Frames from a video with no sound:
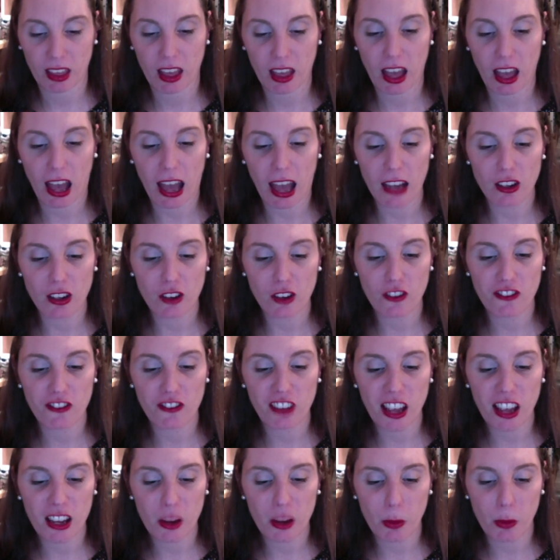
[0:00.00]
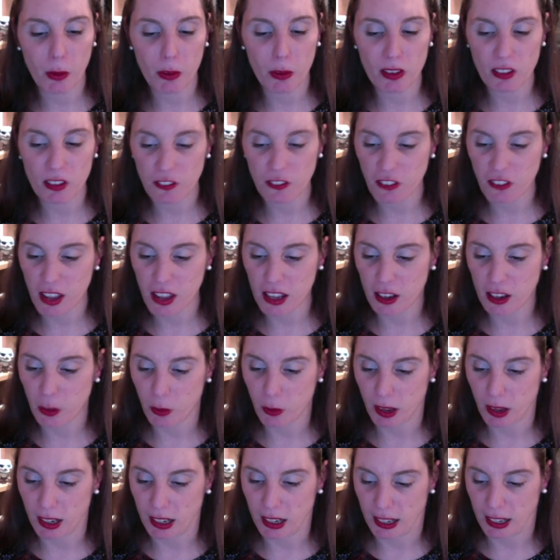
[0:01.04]
And what's a fake
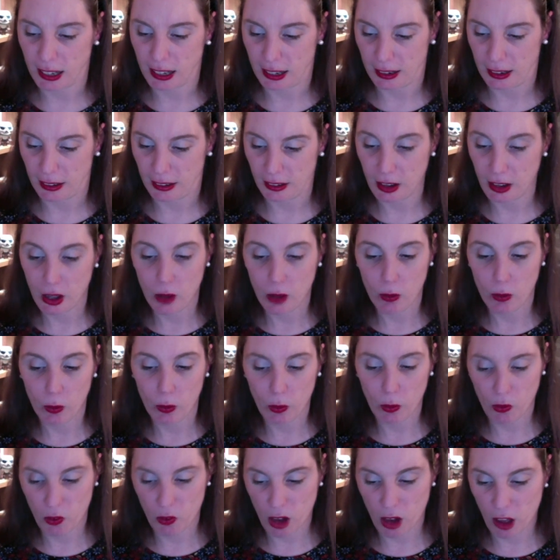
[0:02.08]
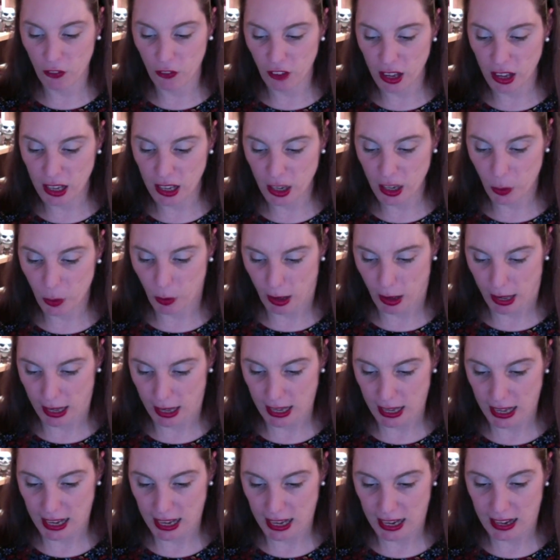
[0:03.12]
away, Leanne? Well, a fake away
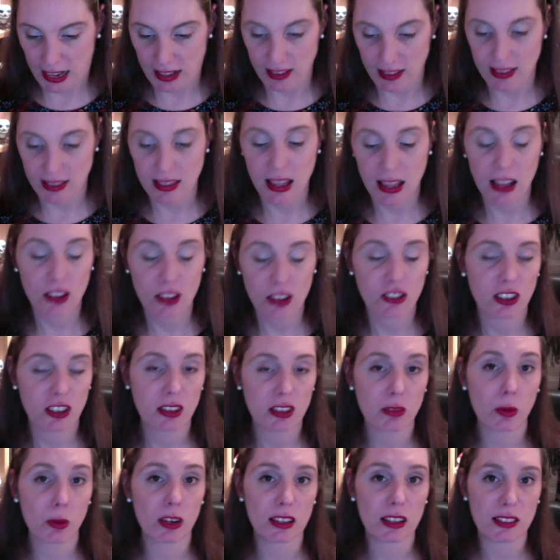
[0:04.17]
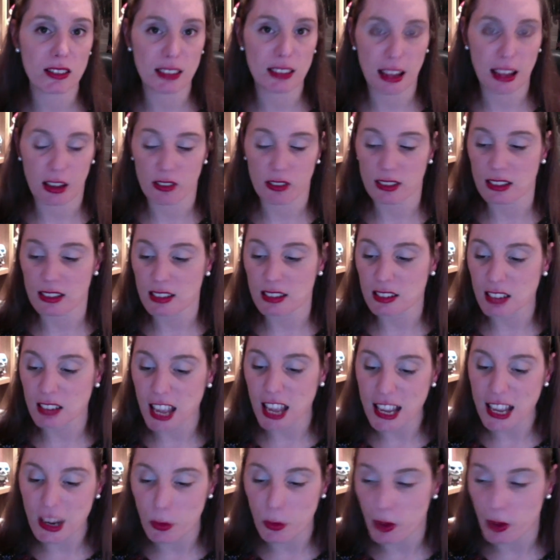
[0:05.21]
is just what it sounds. It's a
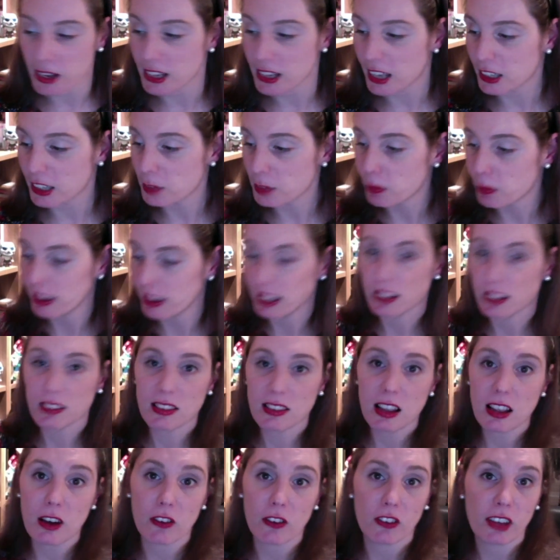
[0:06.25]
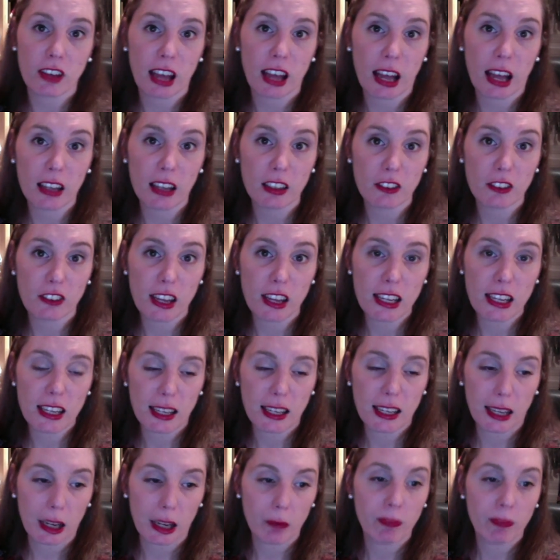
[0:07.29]
takeaway that you make yourself, and you fake
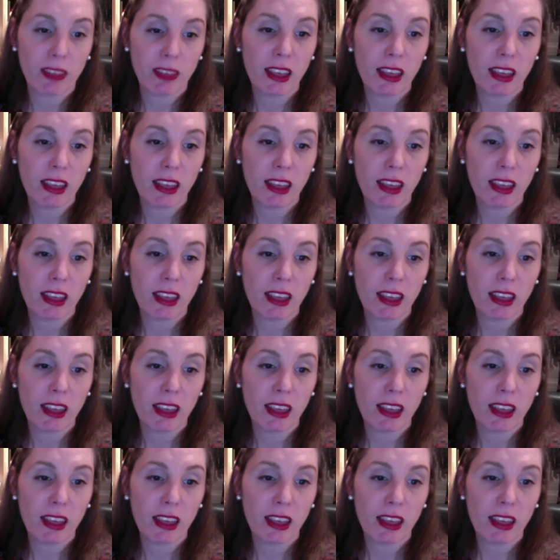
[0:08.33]
it.